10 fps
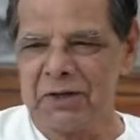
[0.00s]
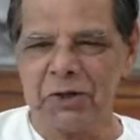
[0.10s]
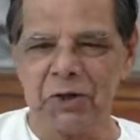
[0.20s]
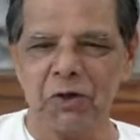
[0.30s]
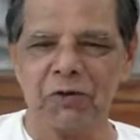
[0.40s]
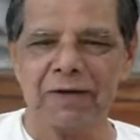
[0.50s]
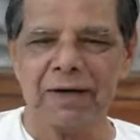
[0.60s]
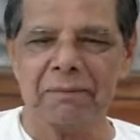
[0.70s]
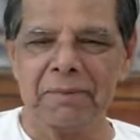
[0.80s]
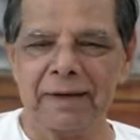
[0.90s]
You
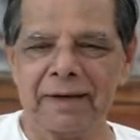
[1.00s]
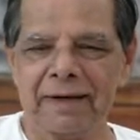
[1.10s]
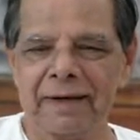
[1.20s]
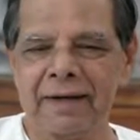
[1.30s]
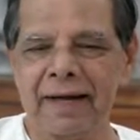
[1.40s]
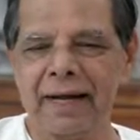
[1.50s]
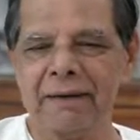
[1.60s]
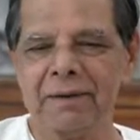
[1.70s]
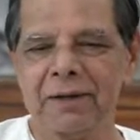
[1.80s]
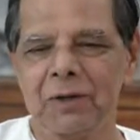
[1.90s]
will be
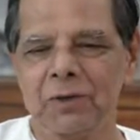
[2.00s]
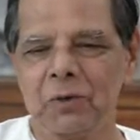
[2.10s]
able